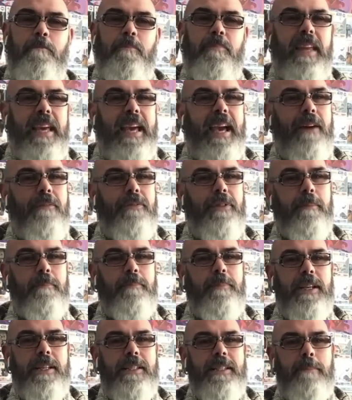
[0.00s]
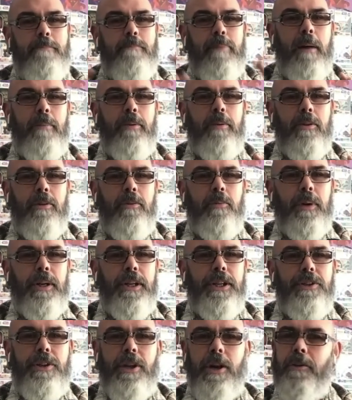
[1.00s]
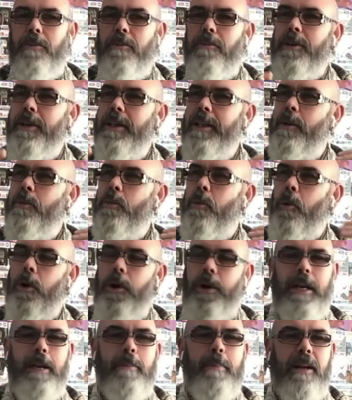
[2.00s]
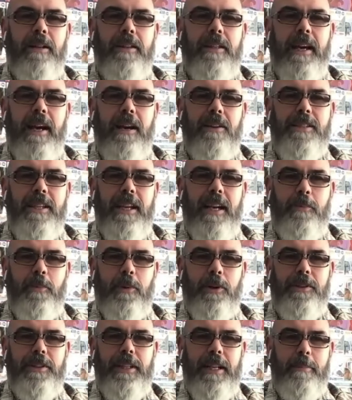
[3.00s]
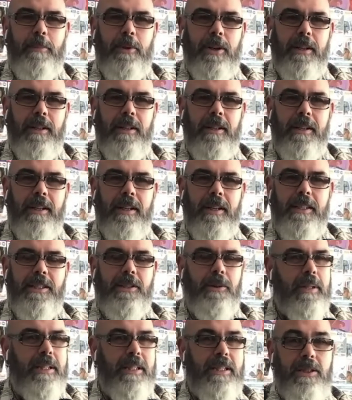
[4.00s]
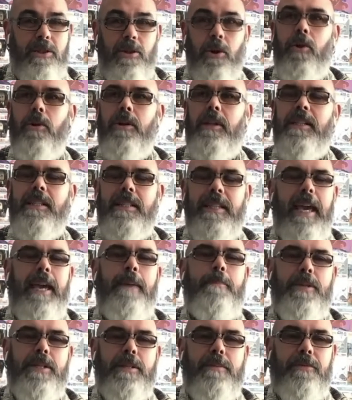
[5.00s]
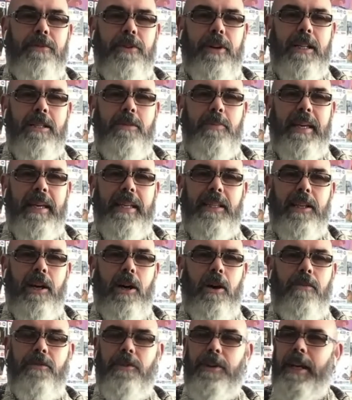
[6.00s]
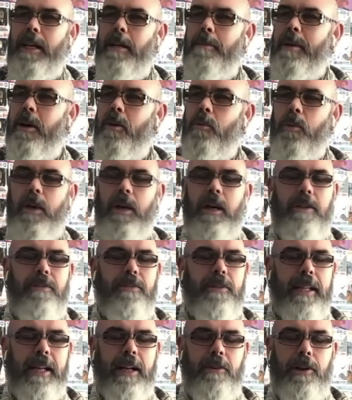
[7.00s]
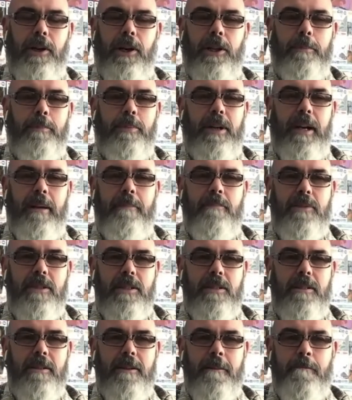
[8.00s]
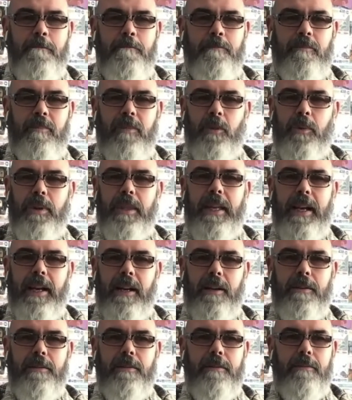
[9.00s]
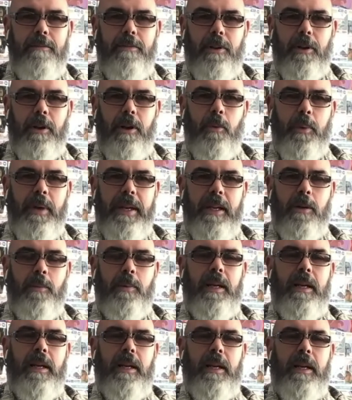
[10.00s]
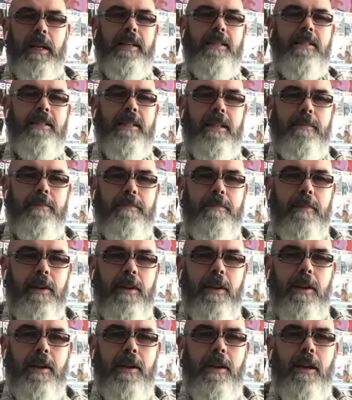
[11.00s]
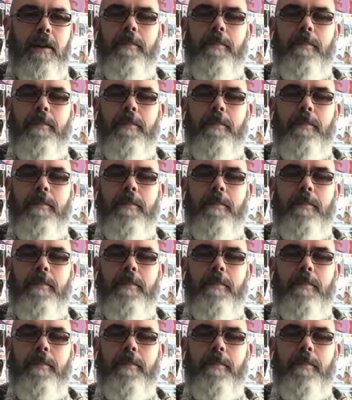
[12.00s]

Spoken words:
They have the Disney bubble where you don't really worry about the outside world anymore. So it's total escapism for us. We get to go forget about work, forget about all the problems. We're there for a week or whatever it is, and then come